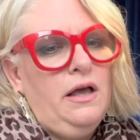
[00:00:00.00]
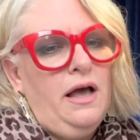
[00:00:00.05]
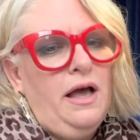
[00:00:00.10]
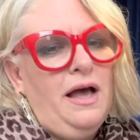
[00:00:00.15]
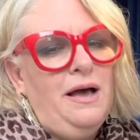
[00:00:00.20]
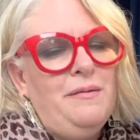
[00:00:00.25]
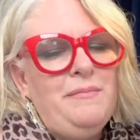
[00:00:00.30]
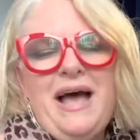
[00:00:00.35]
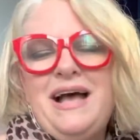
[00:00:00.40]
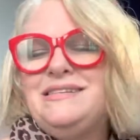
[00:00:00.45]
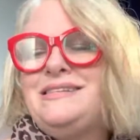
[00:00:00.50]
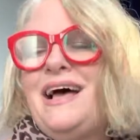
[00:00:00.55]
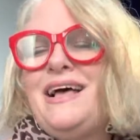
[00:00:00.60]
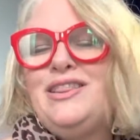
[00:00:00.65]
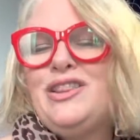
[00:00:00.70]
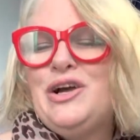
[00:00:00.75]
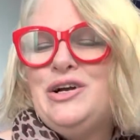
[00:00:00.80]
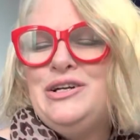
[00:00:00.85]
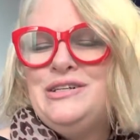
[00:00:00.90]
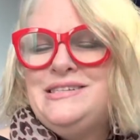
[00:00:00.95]
as I
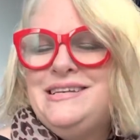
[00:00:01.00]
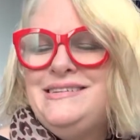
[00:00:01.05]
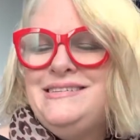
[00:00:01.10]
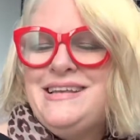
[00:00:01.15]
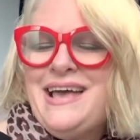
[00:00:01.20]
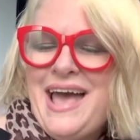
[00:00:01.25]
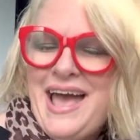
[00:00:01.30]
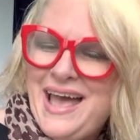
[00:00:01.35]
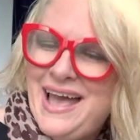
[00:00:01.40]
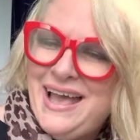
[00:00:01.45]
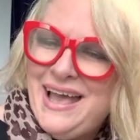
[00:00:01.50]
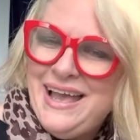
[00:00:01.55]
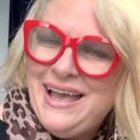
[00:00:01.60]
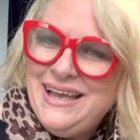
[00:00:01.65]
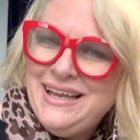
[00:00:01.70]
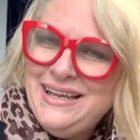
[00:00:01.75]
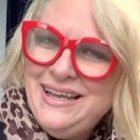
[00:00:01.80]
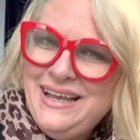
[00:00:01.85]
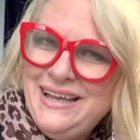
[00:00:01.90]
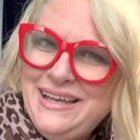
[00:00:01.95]
learned
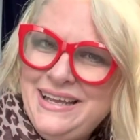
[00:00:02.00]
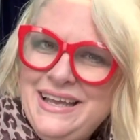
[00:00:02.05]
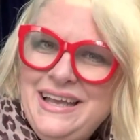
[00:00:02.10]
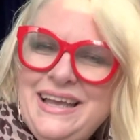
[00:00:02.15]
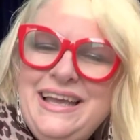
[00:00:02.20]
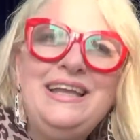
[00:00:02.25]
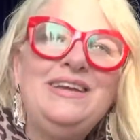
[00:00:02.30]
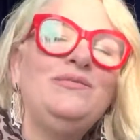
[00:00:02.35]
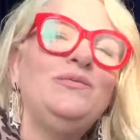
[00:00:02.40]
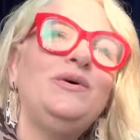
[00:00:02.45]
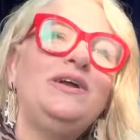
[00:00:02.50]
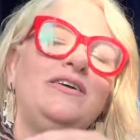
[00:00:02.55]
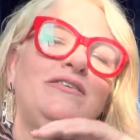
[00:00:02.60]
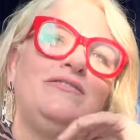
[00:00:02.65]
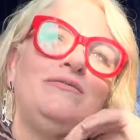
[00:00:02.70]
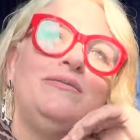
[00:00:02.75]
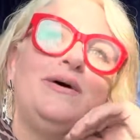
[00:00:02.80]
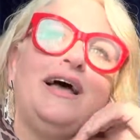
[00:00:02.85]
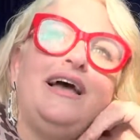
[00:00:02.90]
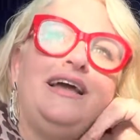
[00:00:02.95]
today in one
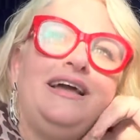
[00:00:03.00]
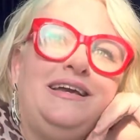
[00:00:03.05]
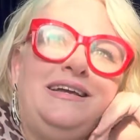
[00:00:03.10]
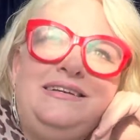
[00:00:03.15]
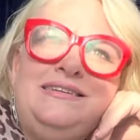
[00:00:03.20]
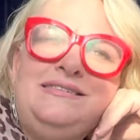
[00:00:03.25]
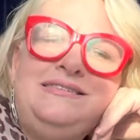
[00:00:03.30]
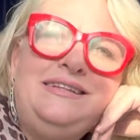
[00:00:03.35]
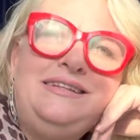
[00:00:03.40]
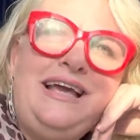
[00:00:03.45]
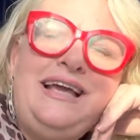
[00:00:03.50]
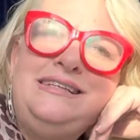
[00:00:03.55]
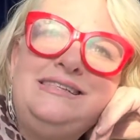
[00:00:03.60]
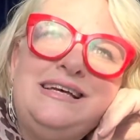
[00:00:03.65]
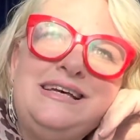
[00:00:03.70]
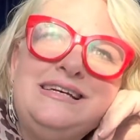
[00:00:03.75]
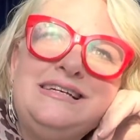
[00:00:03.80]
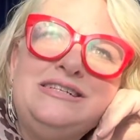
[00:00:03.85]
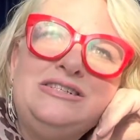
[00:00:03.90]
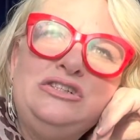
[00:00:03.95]
of my
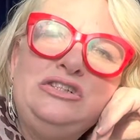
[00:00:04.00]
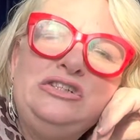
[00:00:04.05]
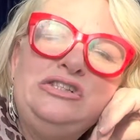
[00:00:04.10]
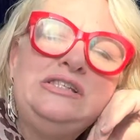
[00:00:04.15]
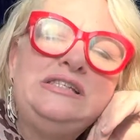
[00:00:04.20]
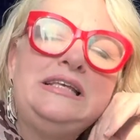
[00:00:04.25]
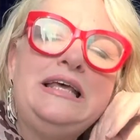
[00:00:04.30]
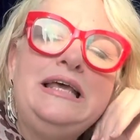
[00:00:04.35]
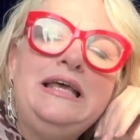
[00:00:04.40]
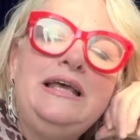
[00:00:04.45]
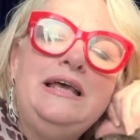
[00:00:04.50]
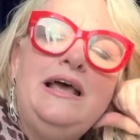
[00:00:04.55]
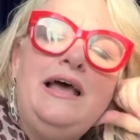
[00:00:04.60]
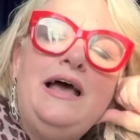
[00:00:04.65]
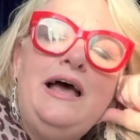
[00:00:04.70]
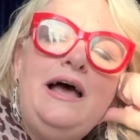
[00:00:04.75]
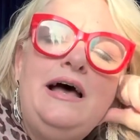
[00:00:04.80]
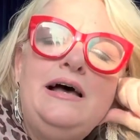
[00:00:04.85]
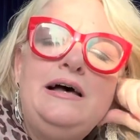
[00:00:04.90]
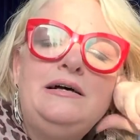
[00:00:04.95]
lingo's,
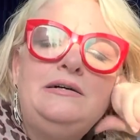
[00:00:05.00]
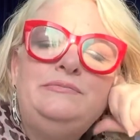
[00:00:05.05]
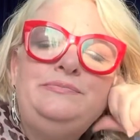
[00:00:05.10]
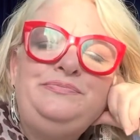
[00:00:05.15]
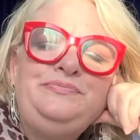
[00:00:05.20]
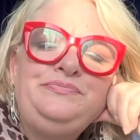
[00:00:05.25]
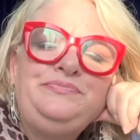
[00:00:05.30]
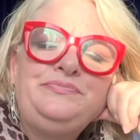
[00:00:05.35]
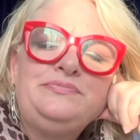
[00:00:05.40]
time